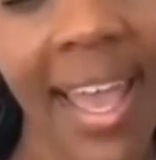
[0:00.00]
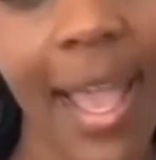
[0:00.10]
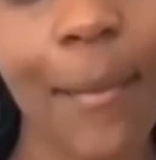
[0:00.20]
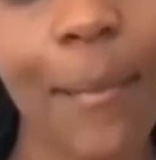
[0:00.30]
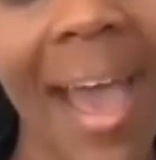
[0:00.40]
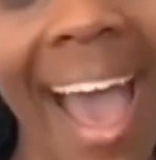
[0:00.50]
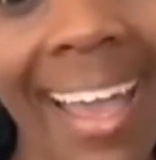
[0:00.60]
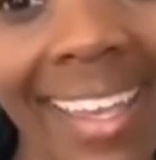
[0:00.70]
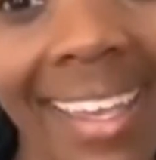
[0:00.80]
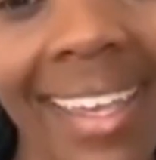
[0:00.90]
a
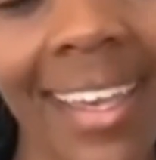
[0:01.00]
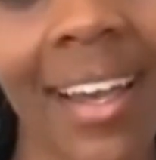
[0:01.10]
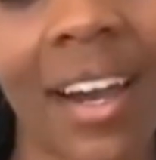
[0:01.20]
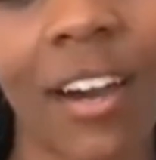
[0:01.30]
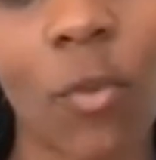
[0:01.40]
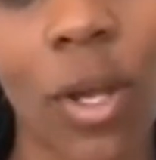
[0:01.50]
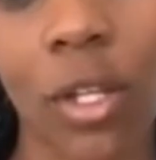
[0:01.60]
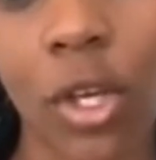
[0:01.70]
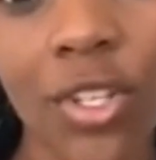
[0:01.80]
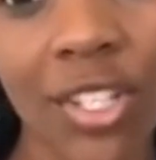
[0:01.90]
baggie of
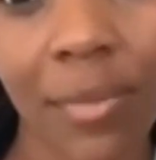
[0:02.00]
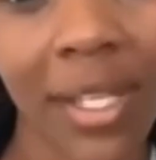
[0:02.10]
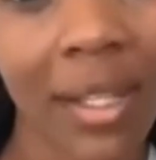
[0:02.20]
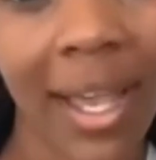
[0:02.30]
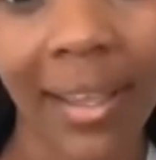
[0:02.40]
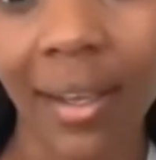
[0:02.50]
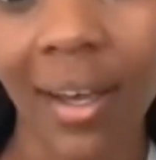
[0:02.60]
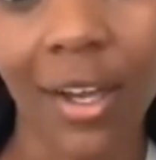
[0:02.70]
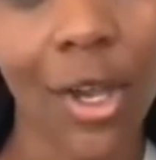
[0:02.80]
what looks to be like